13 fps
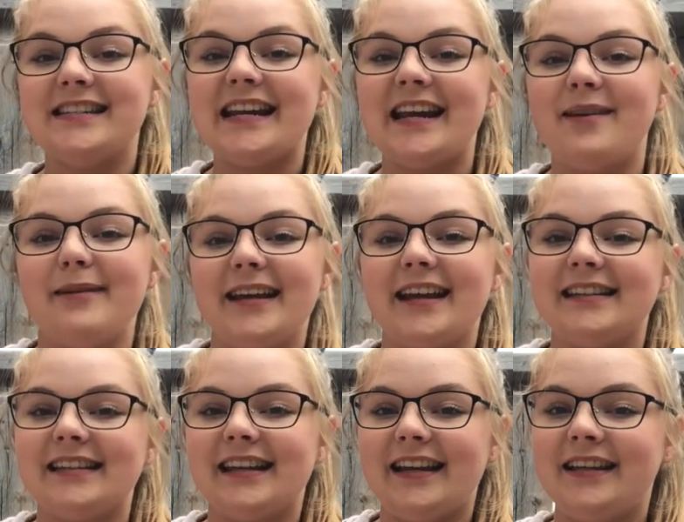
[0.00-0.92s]
today
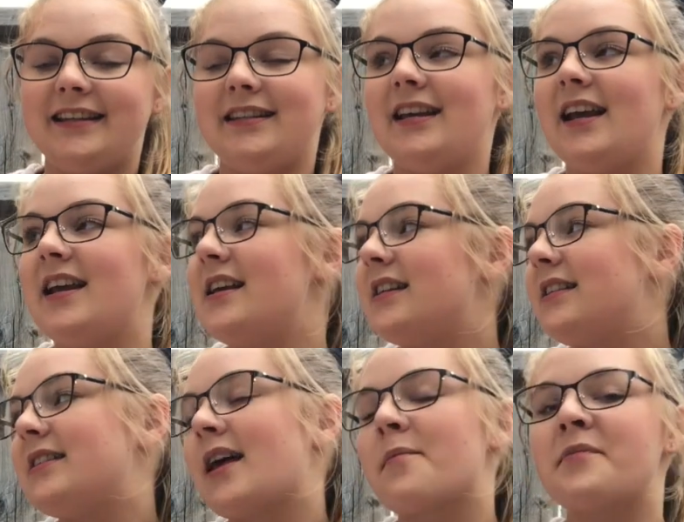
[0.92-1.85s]
because it is
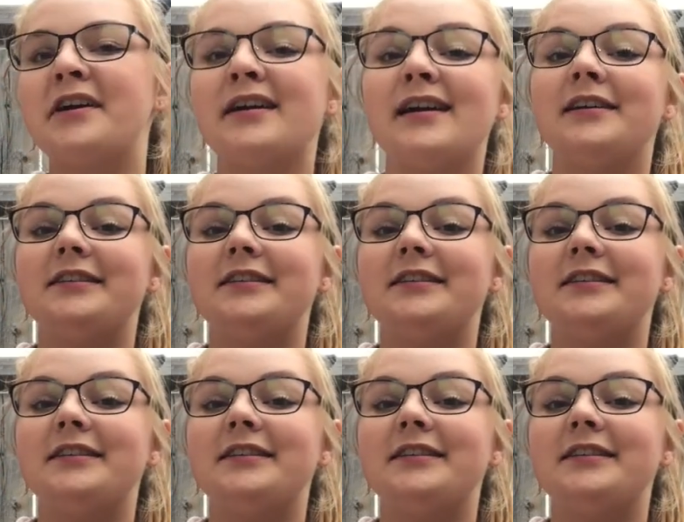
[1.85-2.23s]
summer.